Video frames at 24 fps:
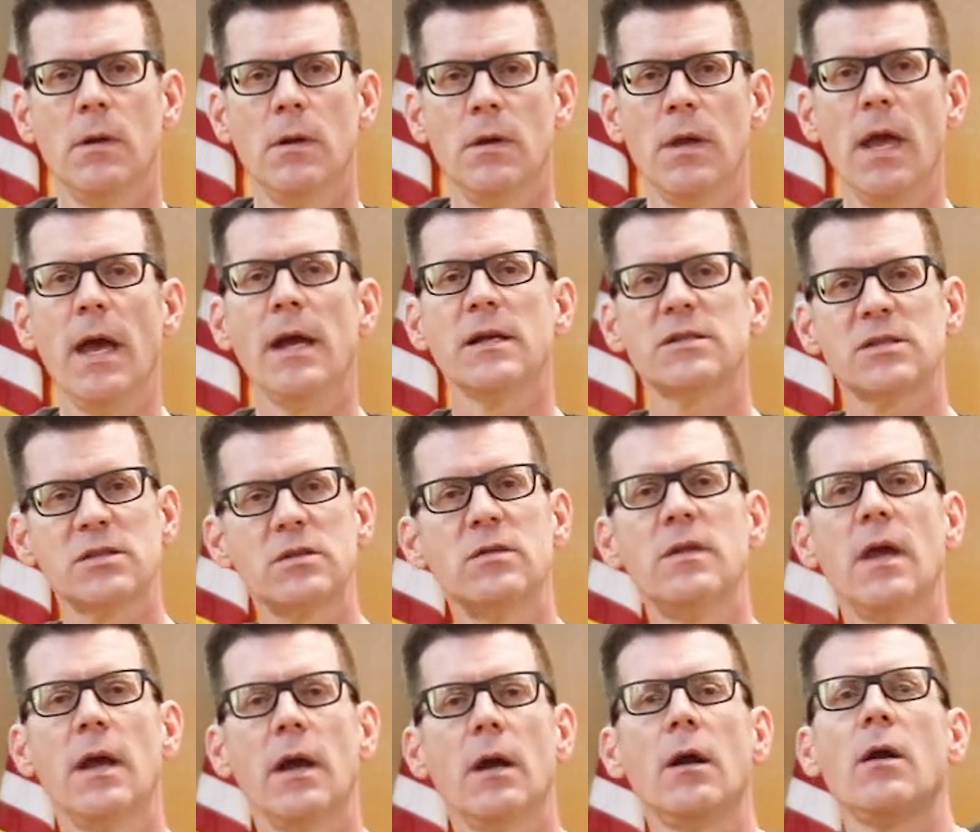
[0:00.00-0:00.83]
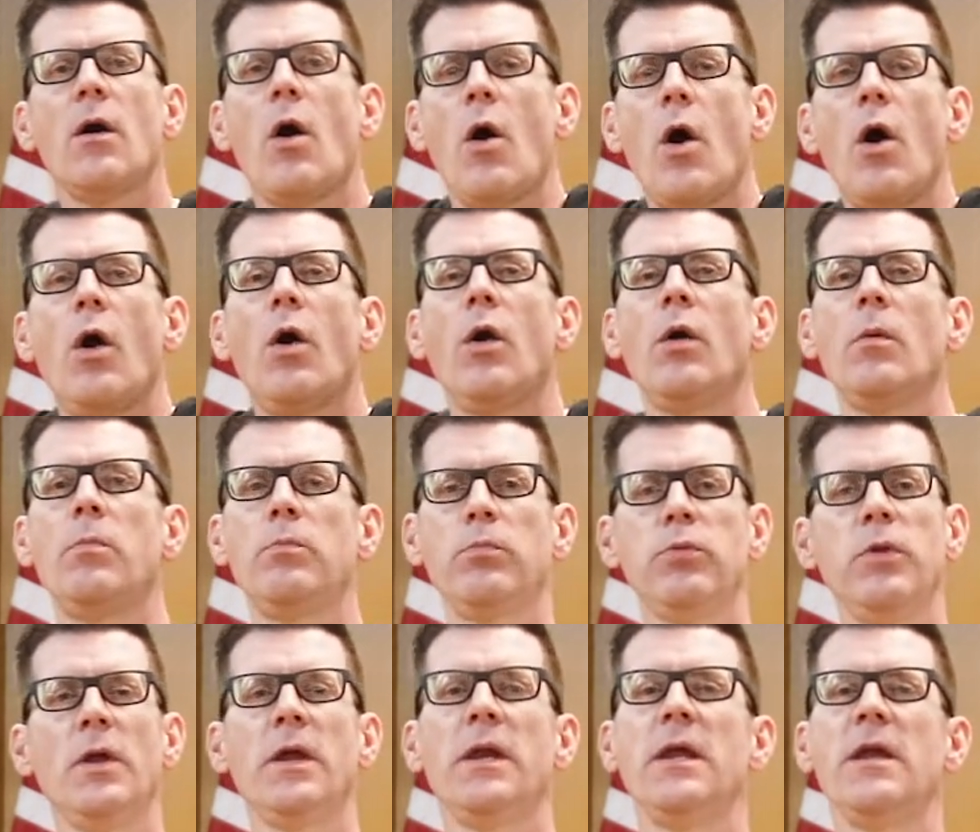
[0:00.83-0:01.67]
Yes, there are
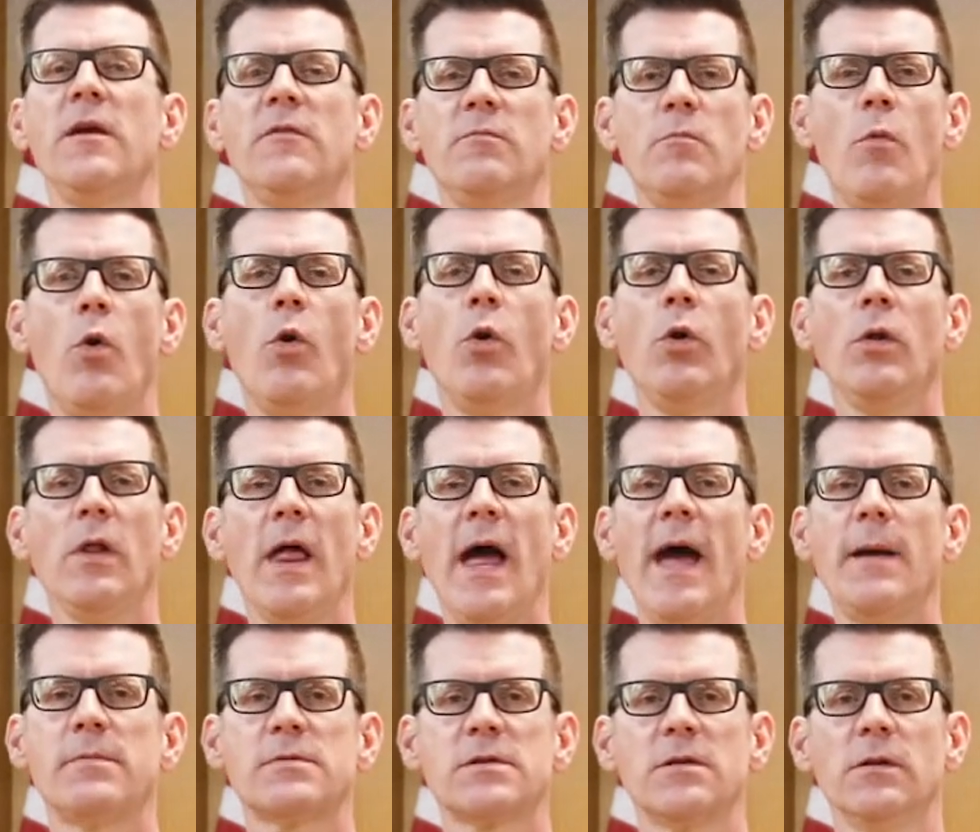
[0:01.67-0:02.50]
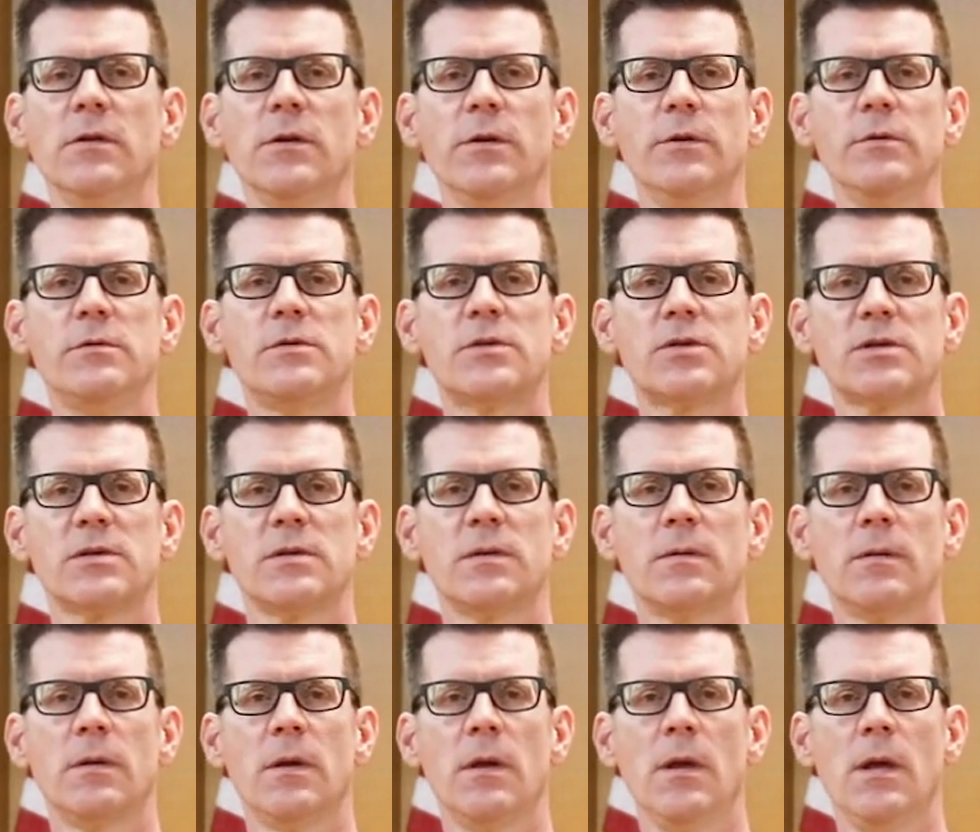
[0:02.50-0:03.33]
plenty of moral absolutes,
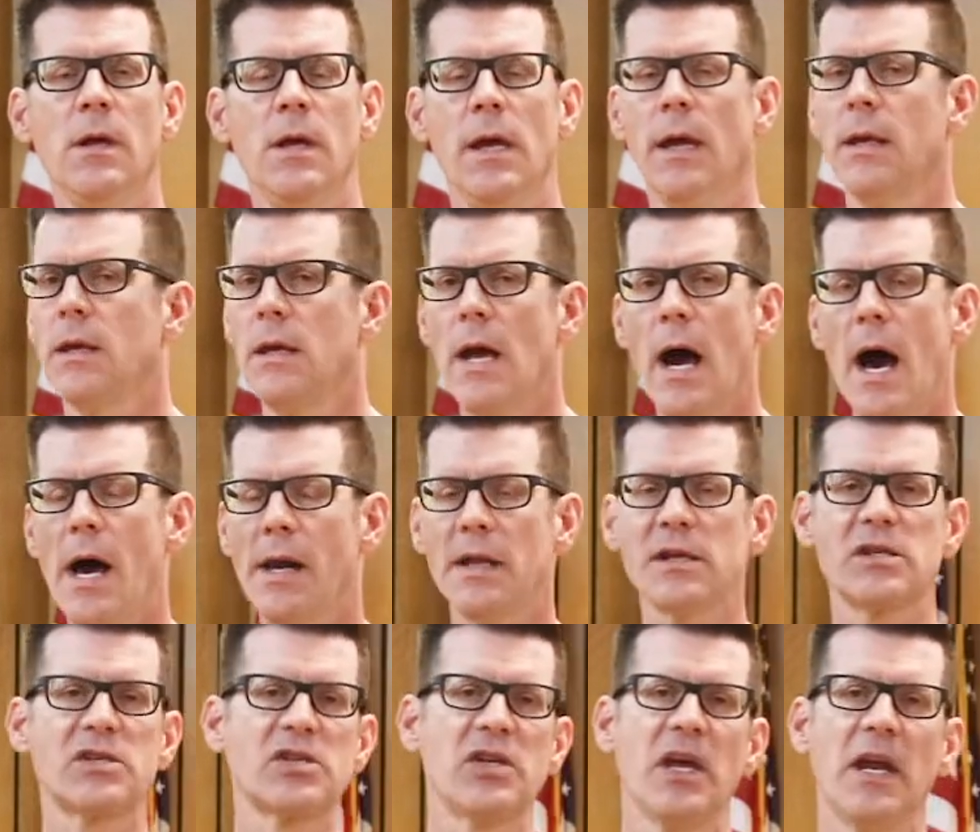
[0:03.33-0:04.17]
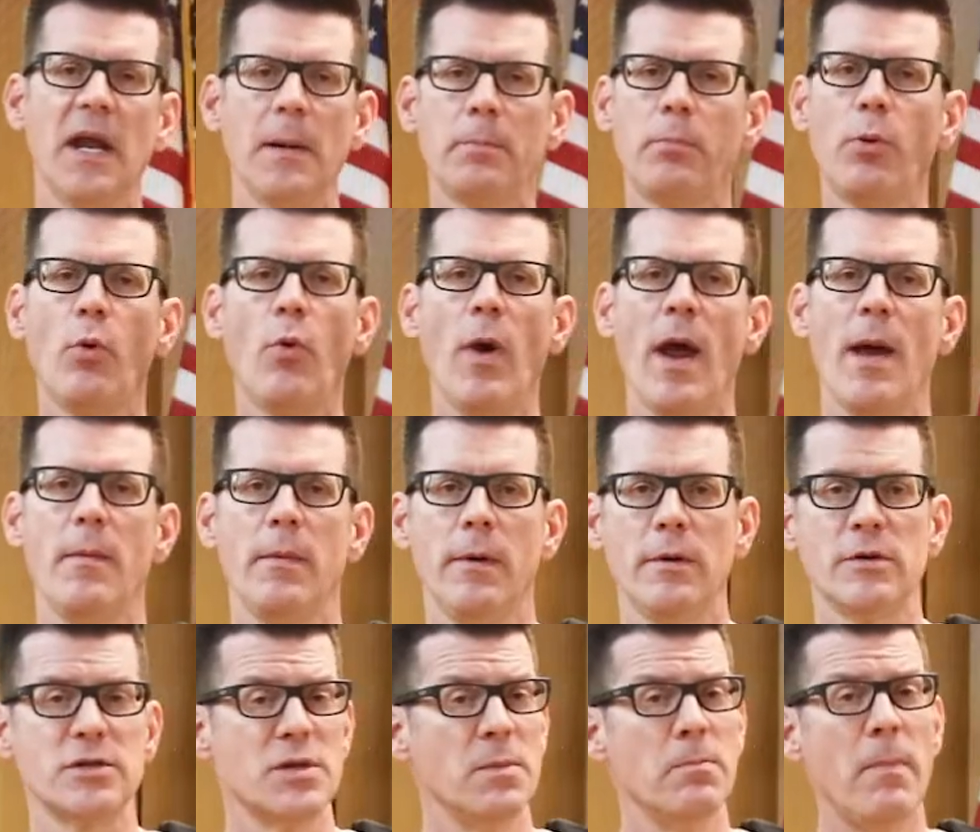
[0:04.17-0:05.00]
and God has set up
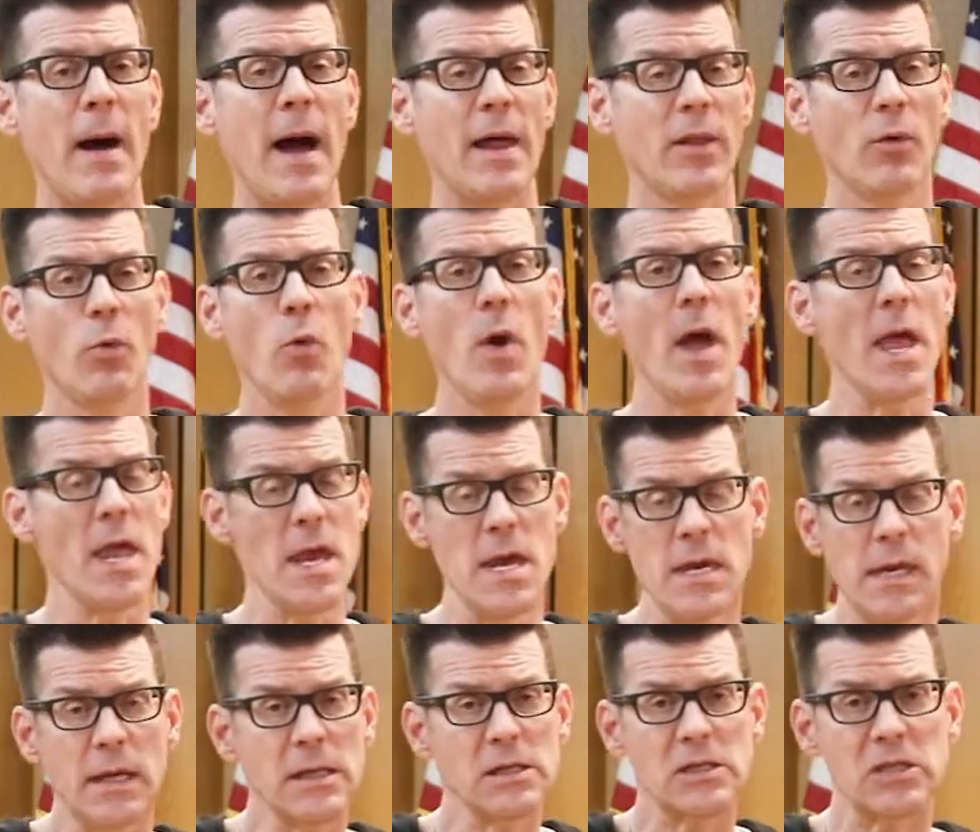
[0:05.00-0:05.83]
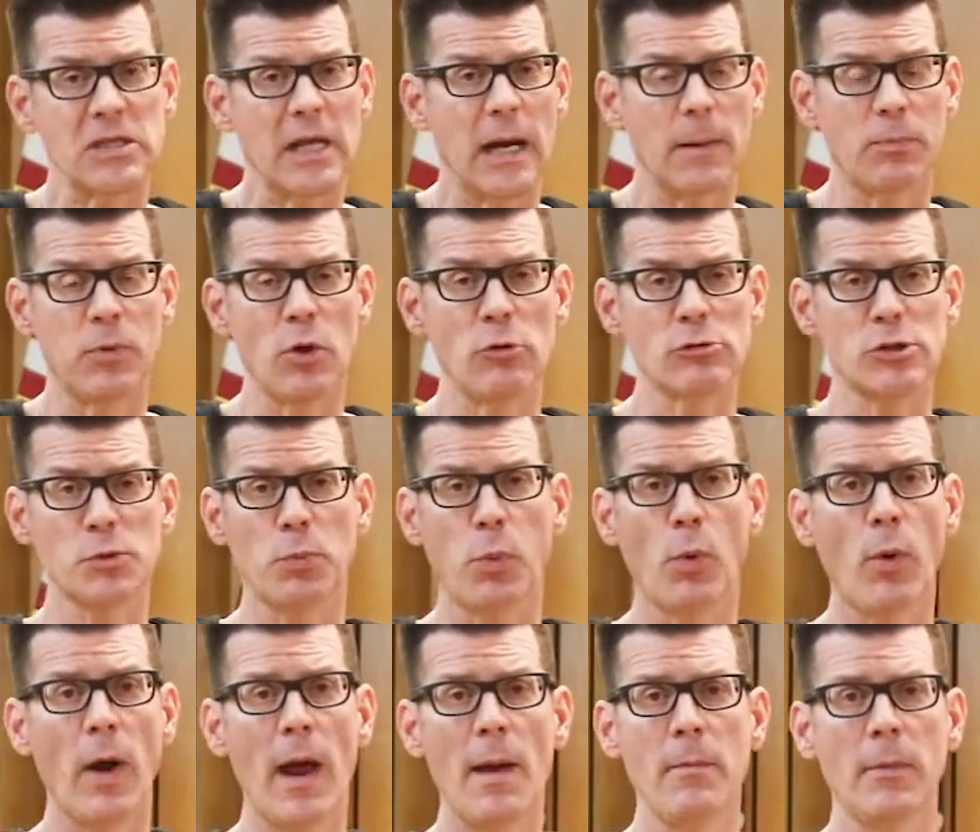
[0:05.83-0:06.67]
parameters. And by the way, He didn't set up those
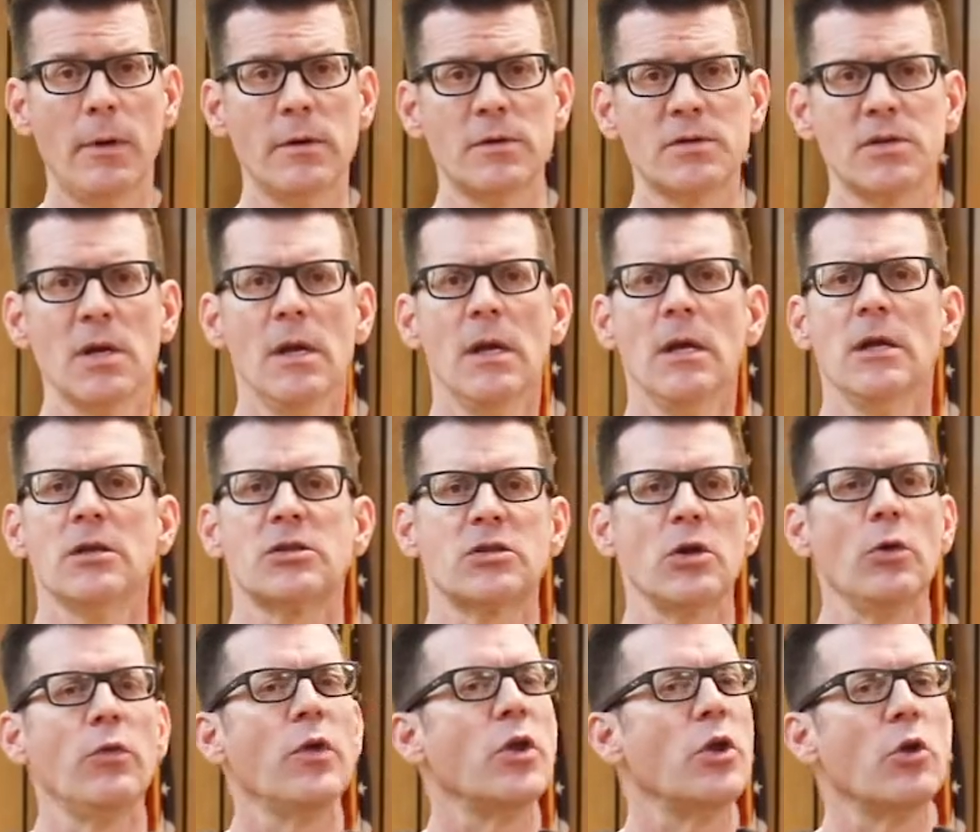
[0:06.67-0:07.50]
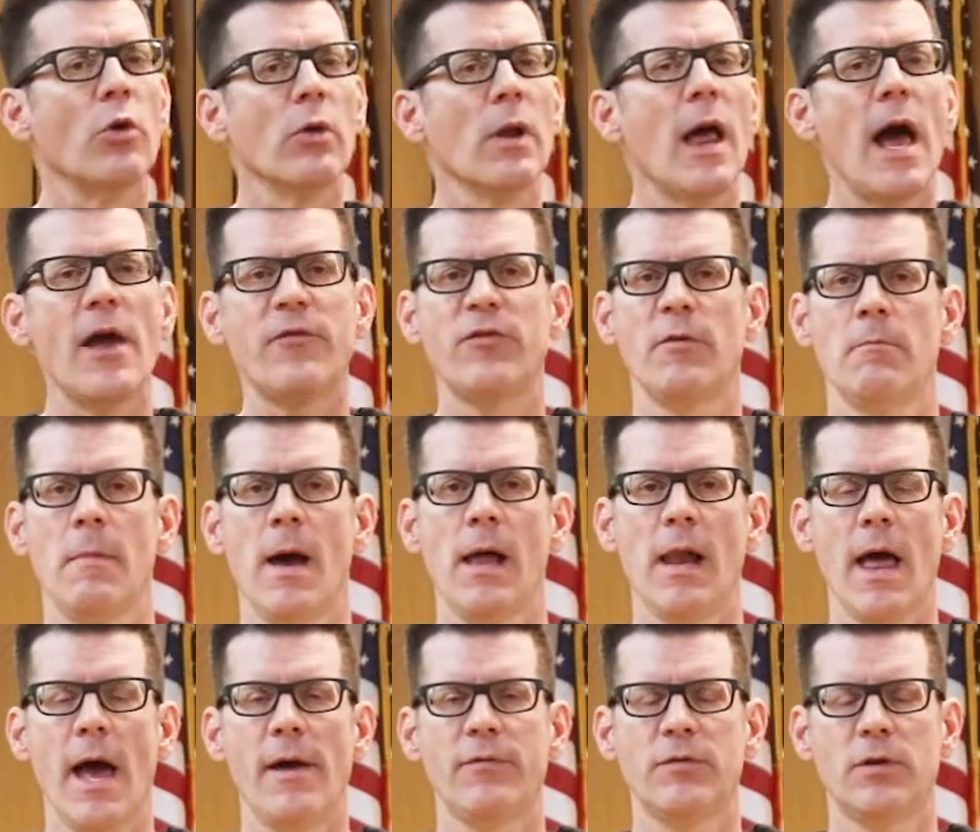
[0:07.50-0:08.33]
parameters so that your life and
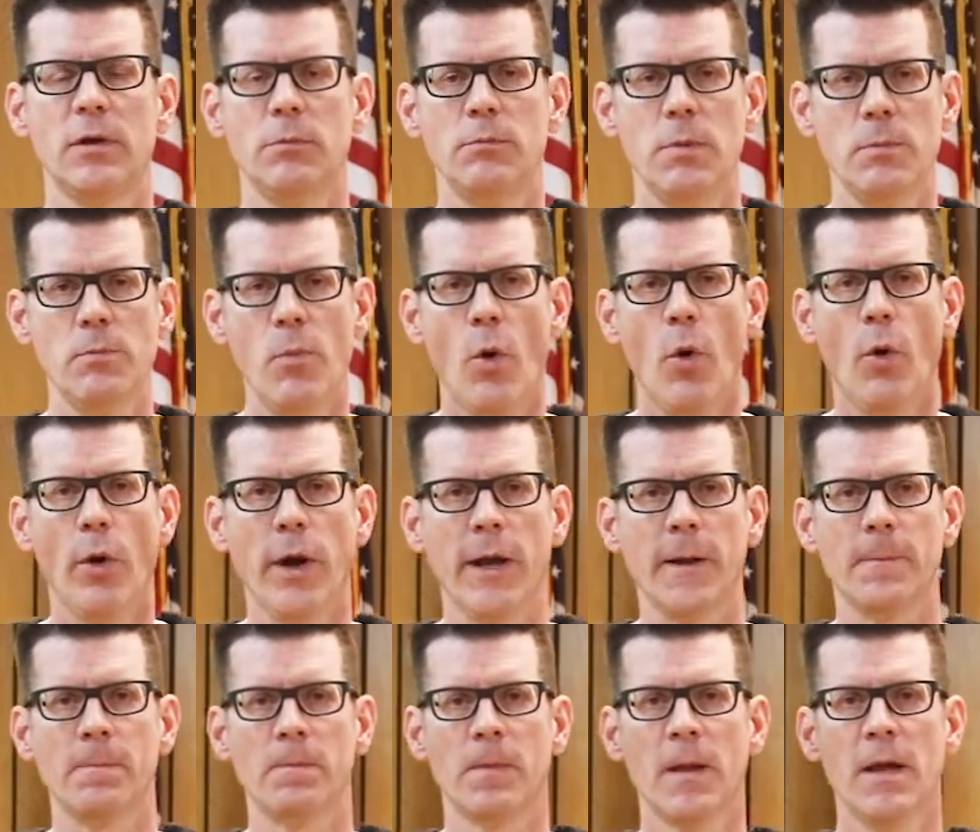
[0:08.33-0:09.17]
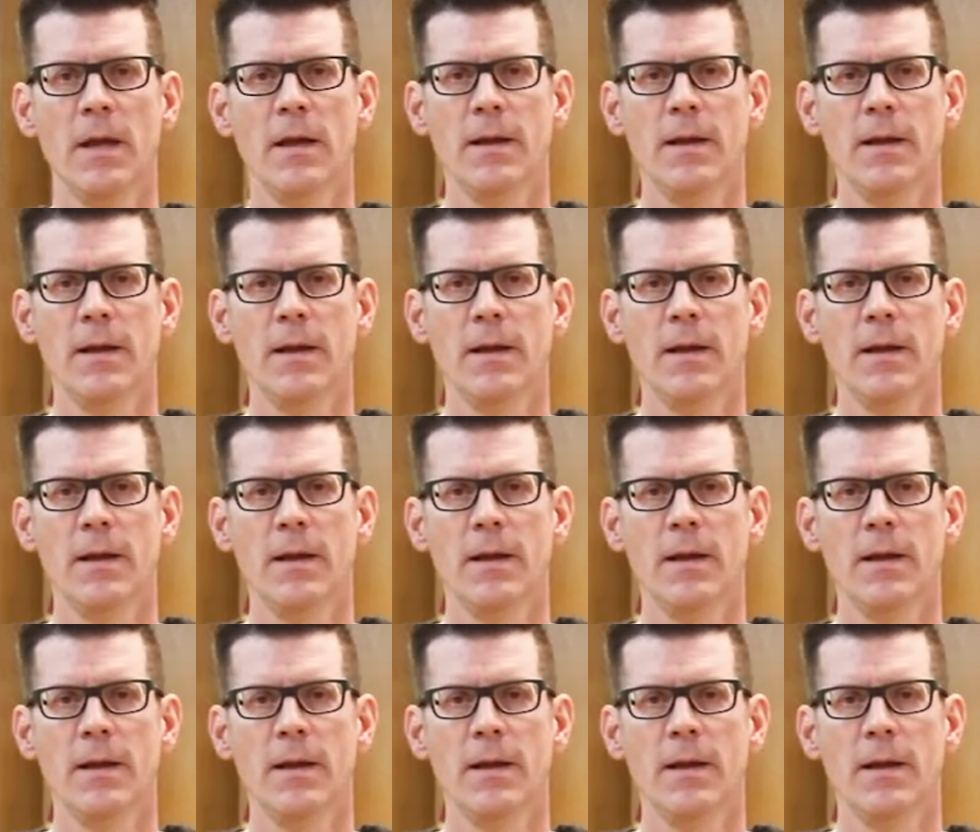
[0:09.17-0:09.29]
my life could be boring.